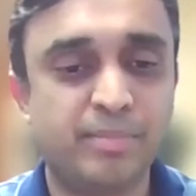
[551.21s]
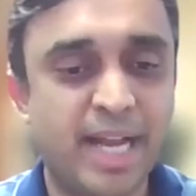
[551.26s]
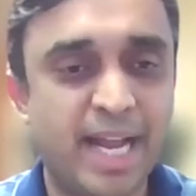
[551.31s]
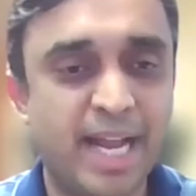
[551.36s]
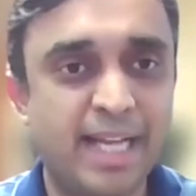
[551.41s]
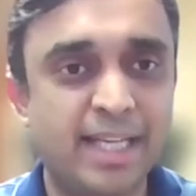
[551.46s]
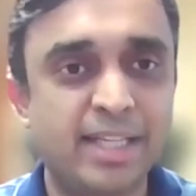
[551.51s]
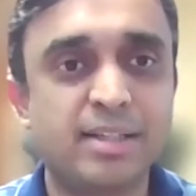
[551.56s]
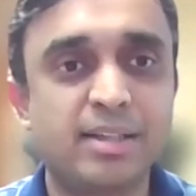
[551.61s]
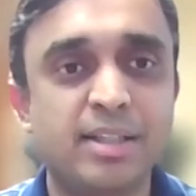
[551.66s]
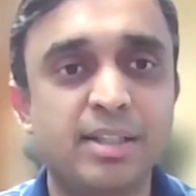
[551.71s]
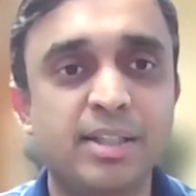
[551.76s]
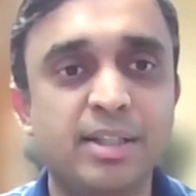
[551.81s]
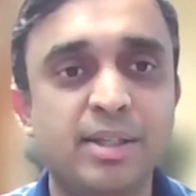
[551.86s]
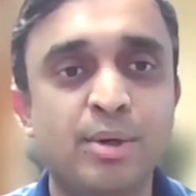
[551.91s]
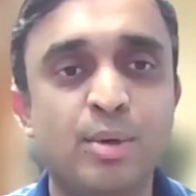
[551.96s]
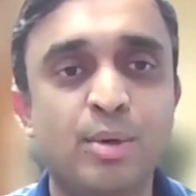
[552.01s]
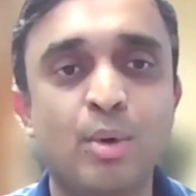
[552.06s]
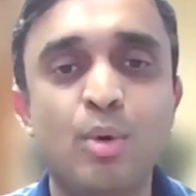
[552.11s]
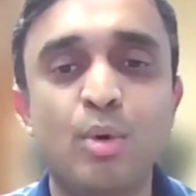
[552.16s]
and
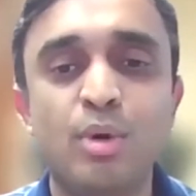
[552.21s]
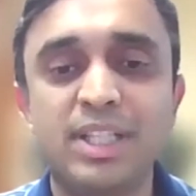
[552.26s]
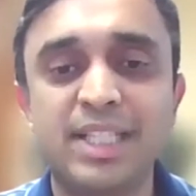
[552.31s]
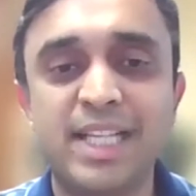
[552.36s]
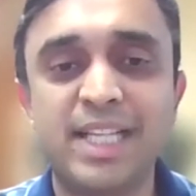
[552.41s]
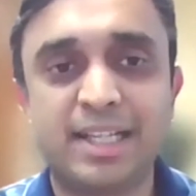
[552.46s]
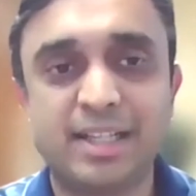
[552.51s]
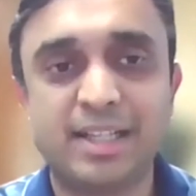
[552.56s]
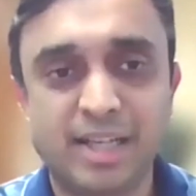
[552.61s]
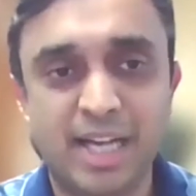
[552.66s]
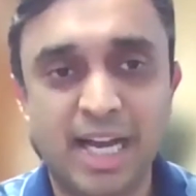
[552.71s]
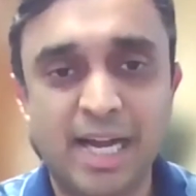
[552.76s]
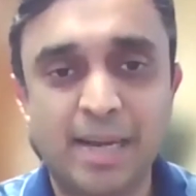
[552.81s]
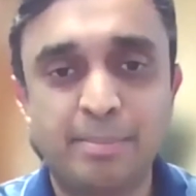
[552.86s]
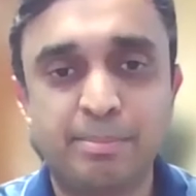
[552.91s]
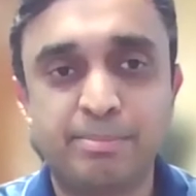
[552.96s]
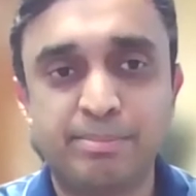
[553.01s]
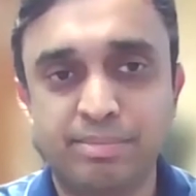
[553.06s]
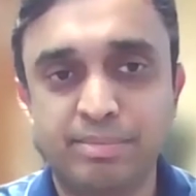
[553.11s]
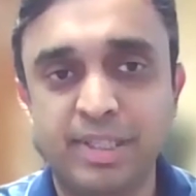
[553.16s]
rolled that
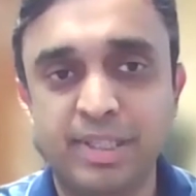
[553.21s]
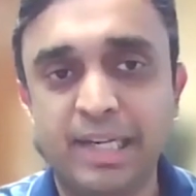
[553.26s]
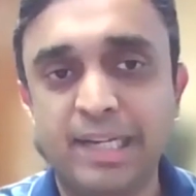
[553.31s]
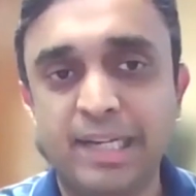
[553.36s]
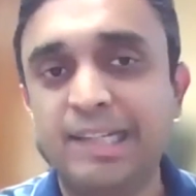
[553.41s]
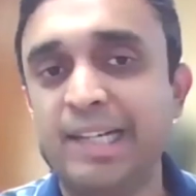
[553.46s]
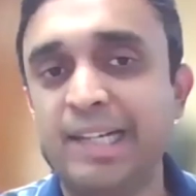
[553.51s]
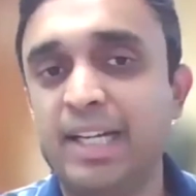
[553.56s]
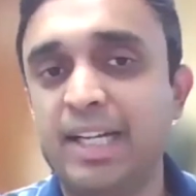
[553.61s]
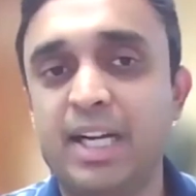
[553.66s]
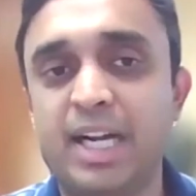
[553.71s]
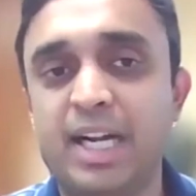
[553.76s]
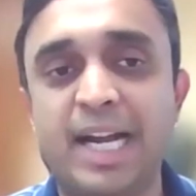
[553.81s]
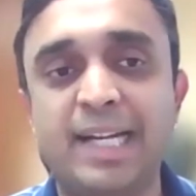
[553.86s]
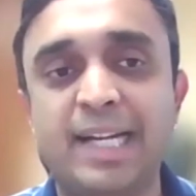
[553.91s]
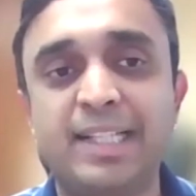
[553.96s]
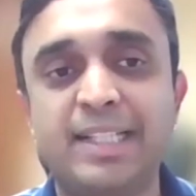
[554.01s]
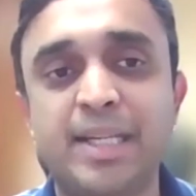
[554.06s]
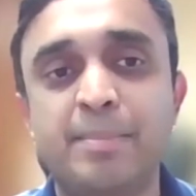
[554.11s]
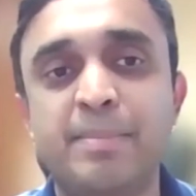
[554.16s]
up,
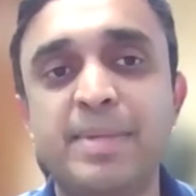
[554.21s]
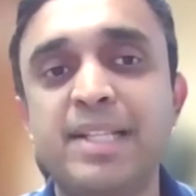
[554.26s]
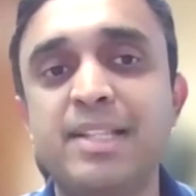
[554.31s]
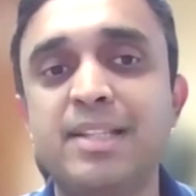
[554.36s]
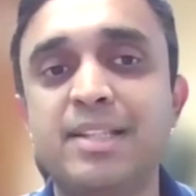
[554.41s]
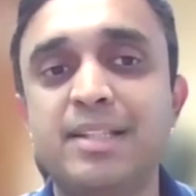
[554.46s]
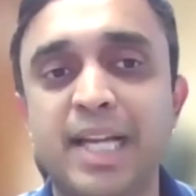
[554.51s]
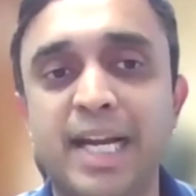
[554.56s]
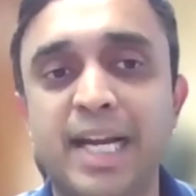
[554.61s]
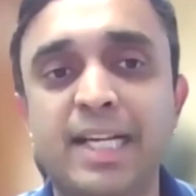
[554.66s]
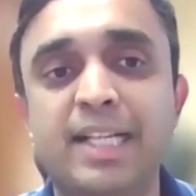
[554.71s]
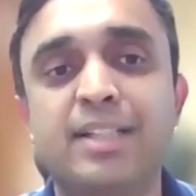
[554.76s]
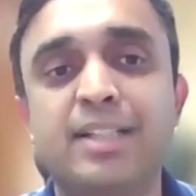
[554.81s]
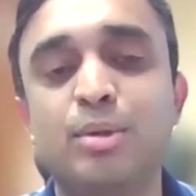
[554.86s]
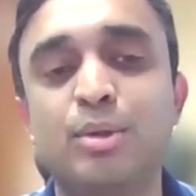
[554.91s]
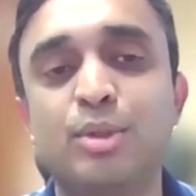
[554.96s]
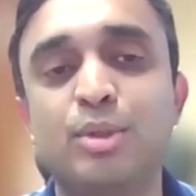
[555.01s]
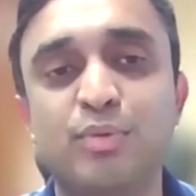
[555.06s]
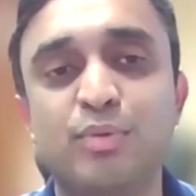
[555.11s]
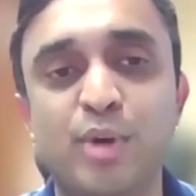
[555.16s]
hide them inside
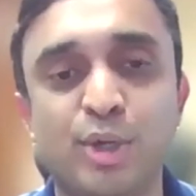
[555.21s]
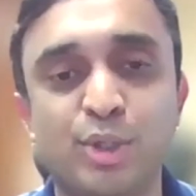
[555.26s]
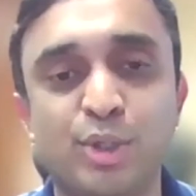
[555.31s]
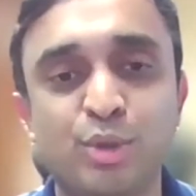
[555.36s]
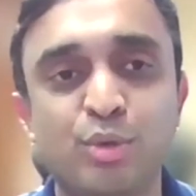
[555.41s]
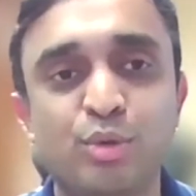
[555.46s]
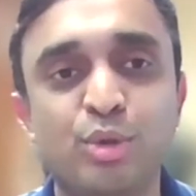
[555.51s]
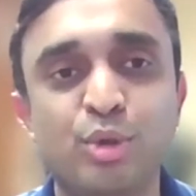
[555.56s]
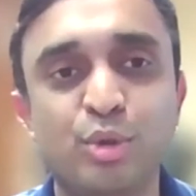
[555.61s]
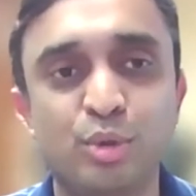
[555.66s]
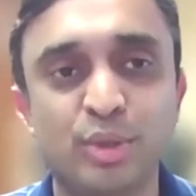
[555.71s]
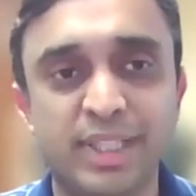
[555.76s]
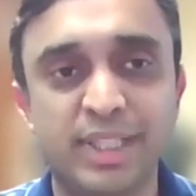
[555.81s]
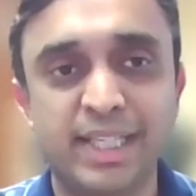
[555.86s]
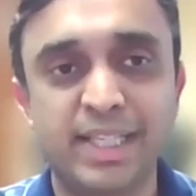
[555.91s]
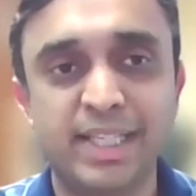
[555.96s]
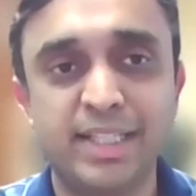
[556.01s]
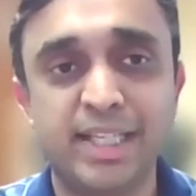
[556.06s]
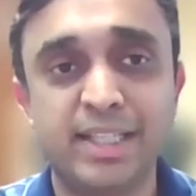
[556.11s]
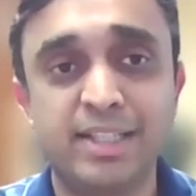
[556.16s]
those fortune
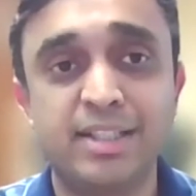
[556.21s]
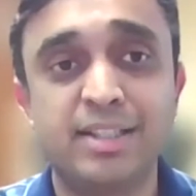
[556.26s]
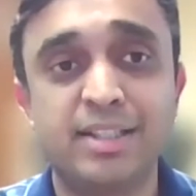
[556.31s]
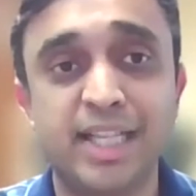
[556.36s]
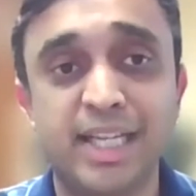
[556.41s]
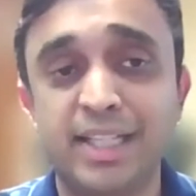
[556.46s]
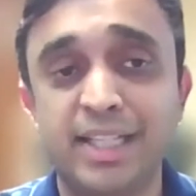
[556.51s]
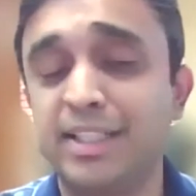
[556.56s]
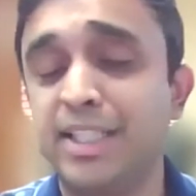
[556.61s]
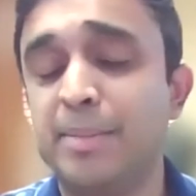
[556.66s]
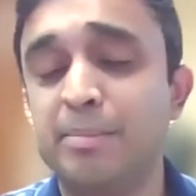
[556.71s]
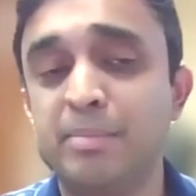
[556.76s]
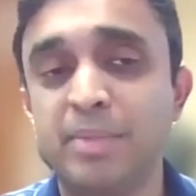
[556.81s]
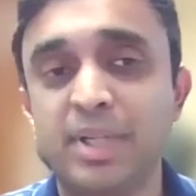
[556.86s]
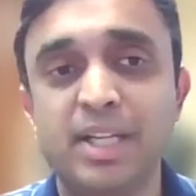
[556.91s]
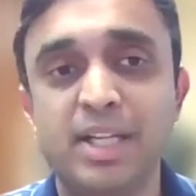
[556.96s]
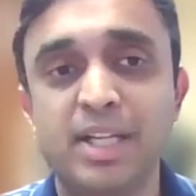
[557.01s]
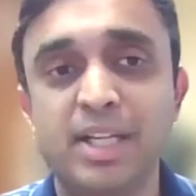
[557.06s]
cookies and send them